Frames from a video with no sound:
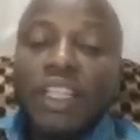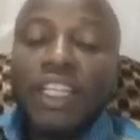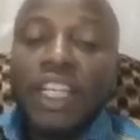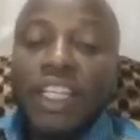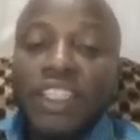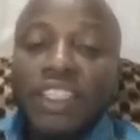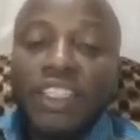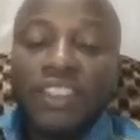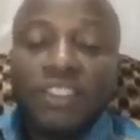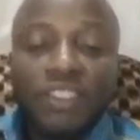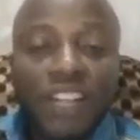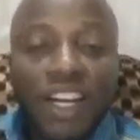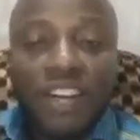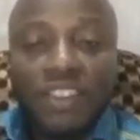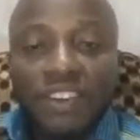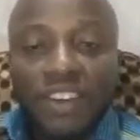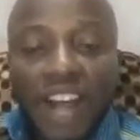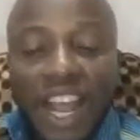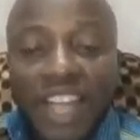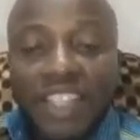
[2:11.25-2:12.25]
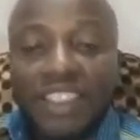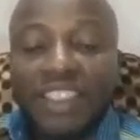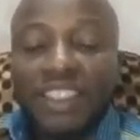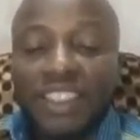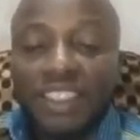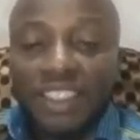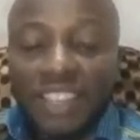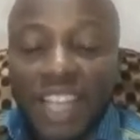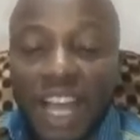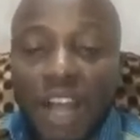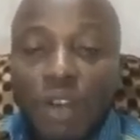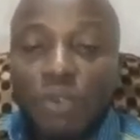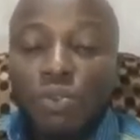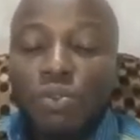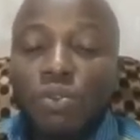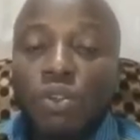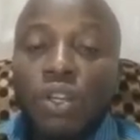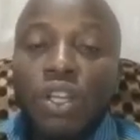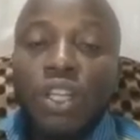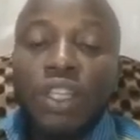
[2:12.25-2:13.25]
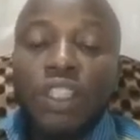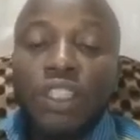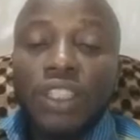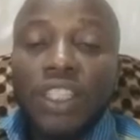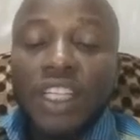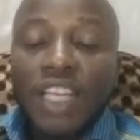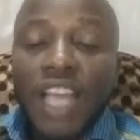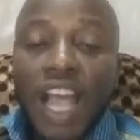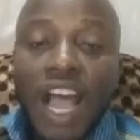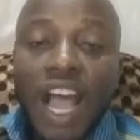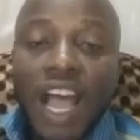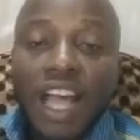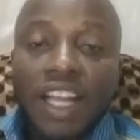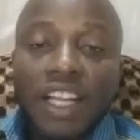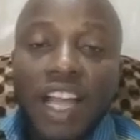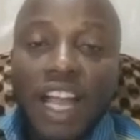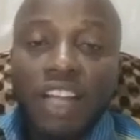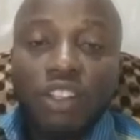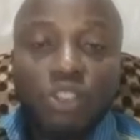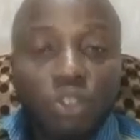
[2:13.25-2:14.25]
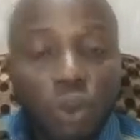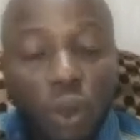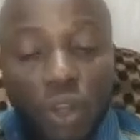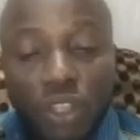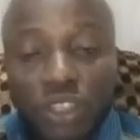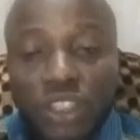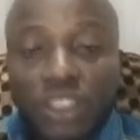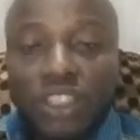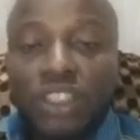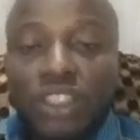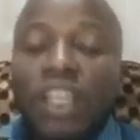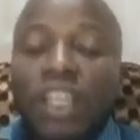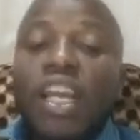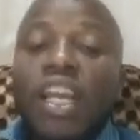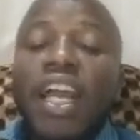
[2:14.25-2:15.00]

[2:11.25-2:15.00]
the children write down their thoughts,